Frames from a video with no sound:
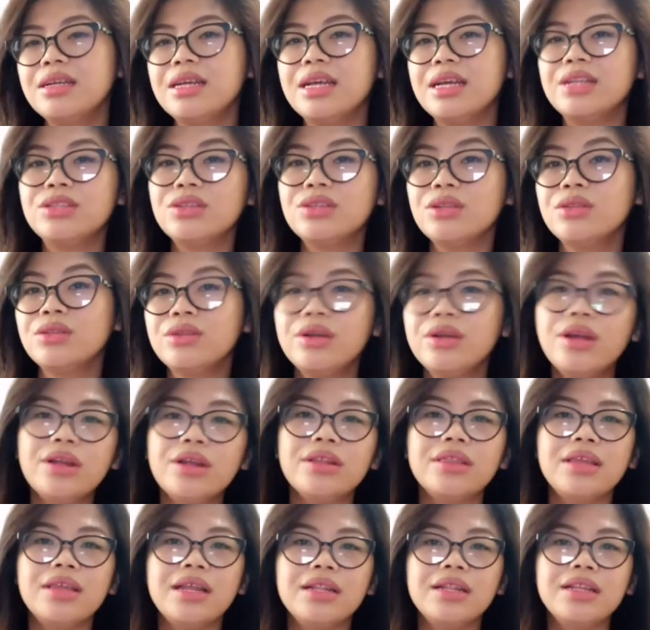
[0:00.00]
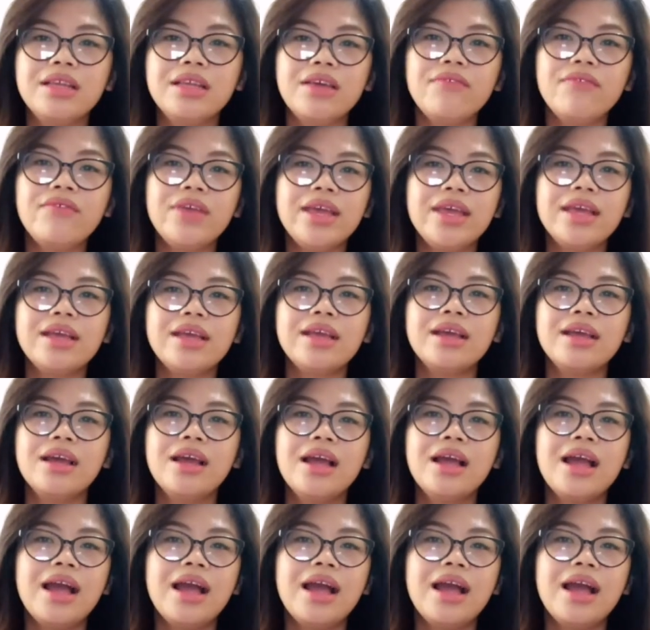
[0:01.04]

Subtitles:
and to learn that giving